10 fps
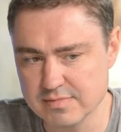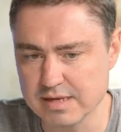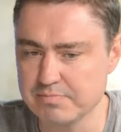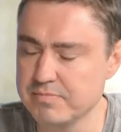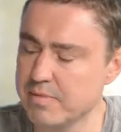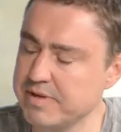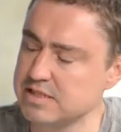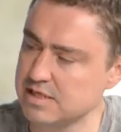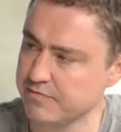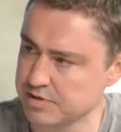like a
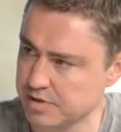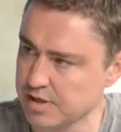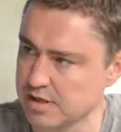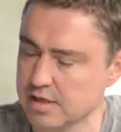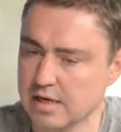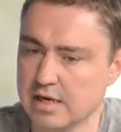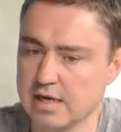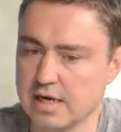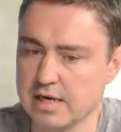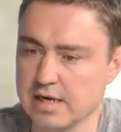bit different thing,
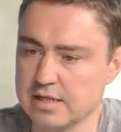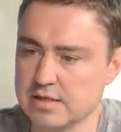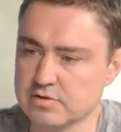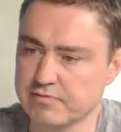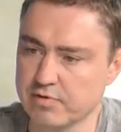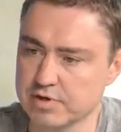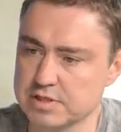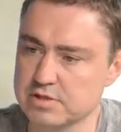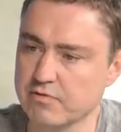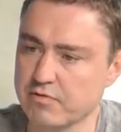and and those
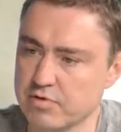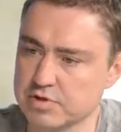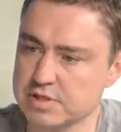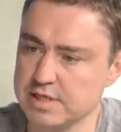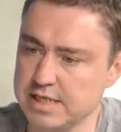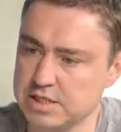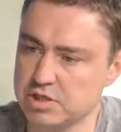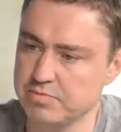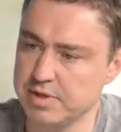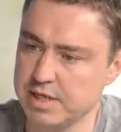forests, of course, need
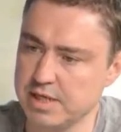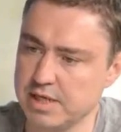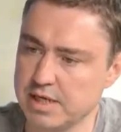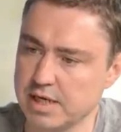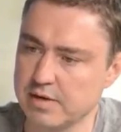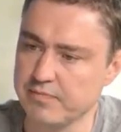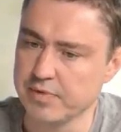to be. Uh,